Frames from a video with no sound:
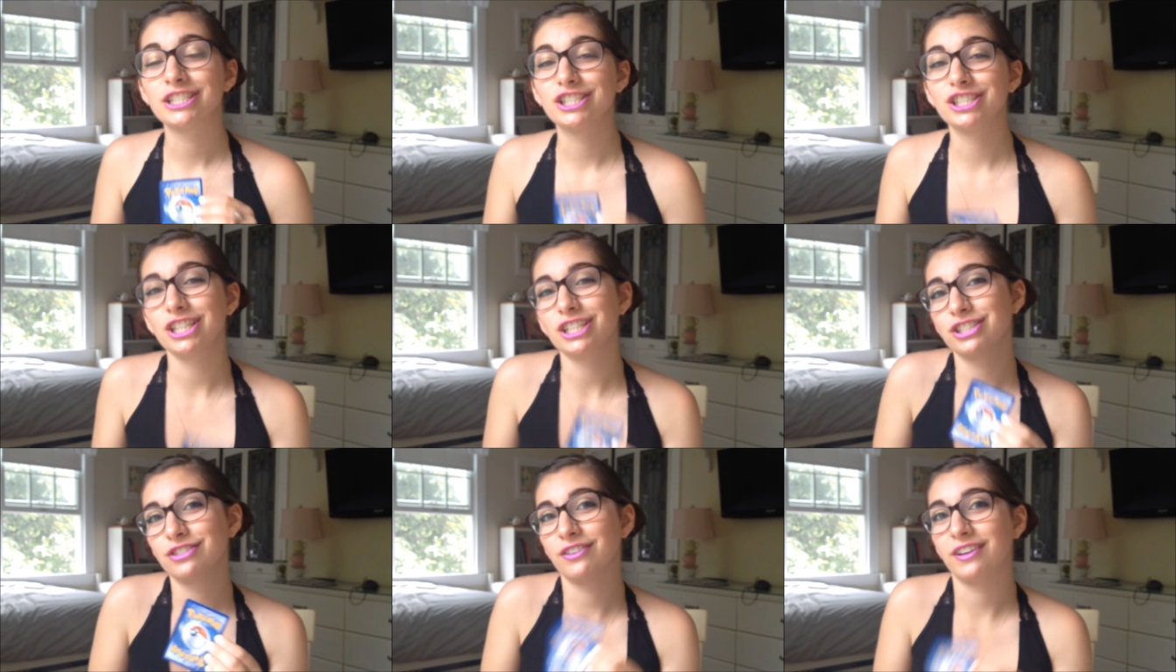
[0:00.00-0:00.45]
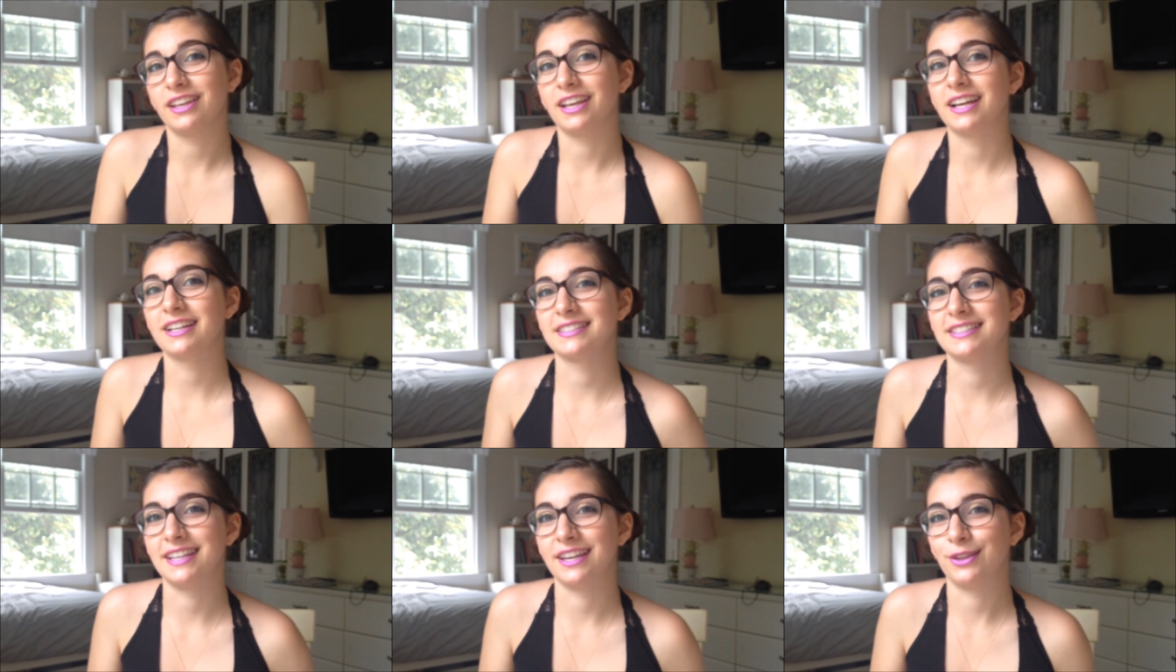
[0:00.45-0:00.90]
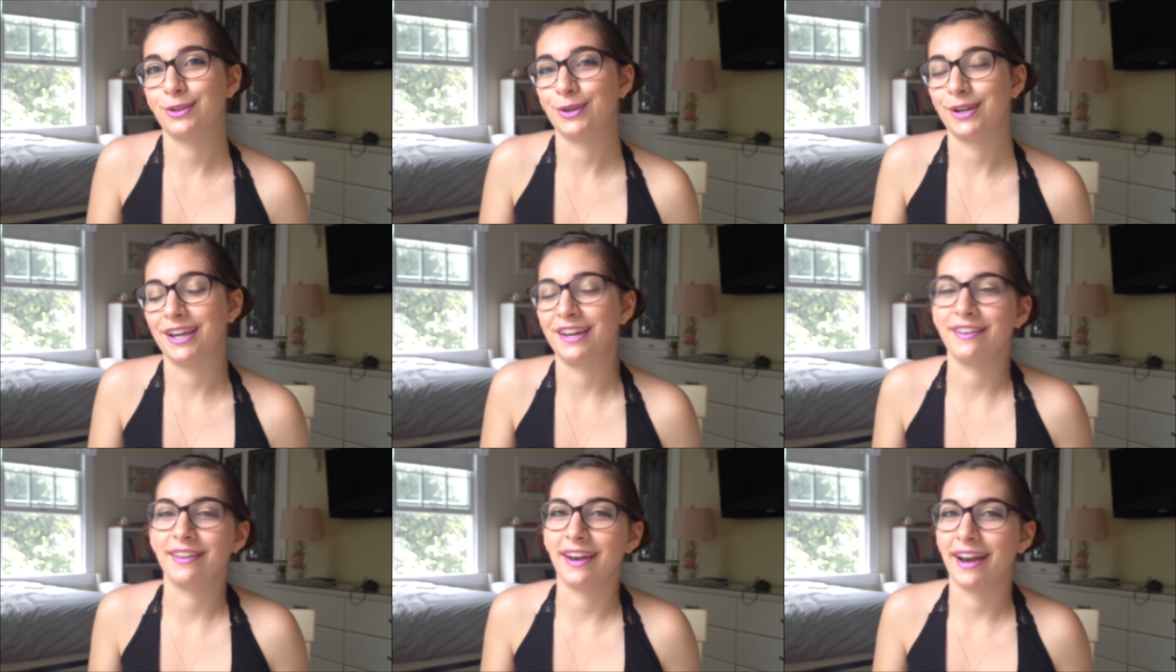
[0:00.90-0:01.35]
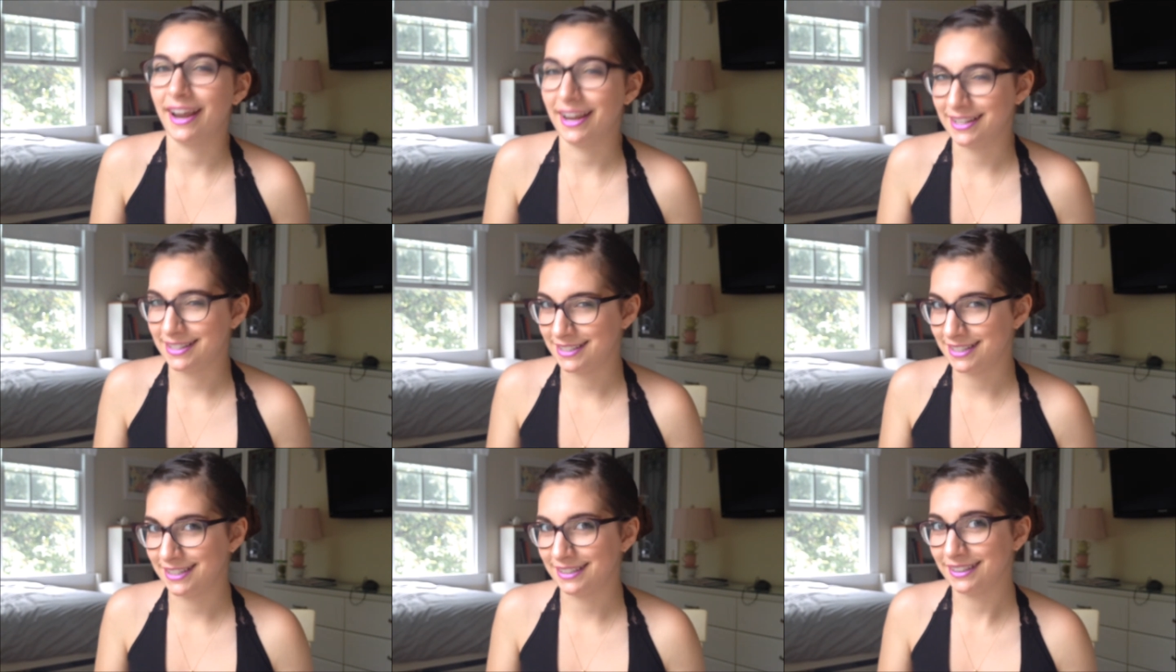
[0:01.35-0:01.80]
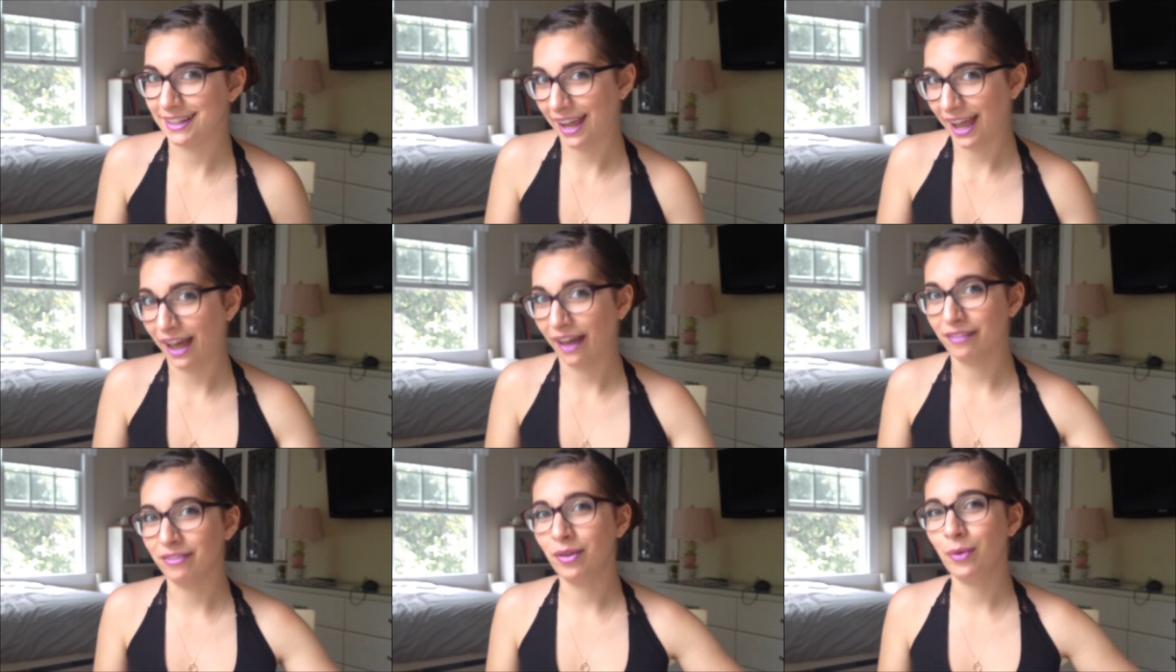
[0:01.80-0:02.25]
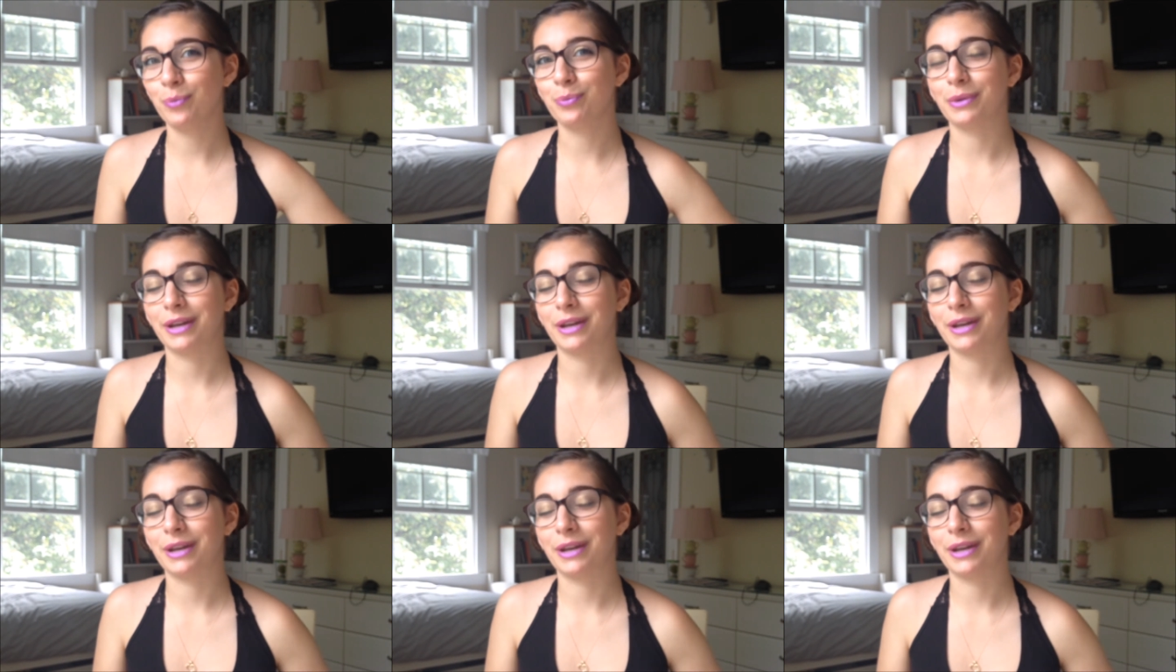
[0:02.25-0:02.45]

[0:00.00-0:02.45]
just realized the other day that I didn't have it,